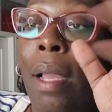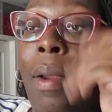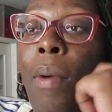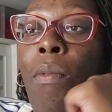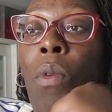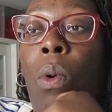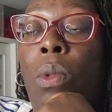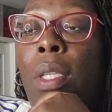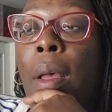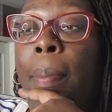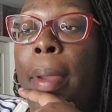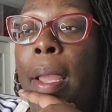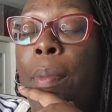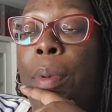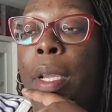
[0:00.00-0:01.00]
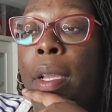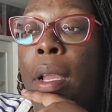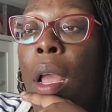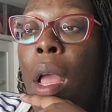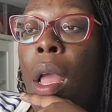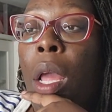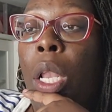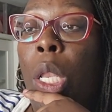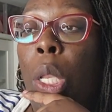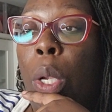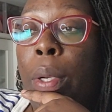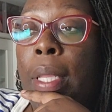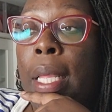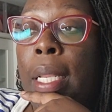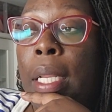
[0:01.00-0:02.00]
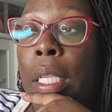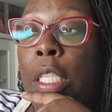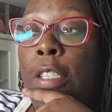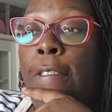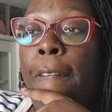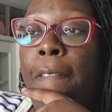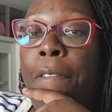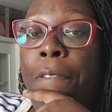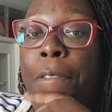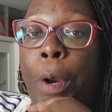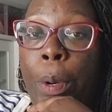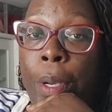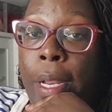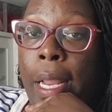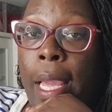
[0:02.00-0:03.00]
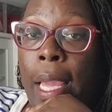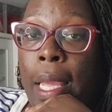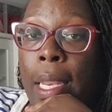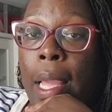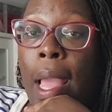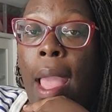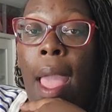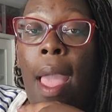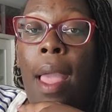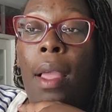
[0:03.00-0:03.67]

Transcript: gang rolls up, and we learn that it is Ferdinand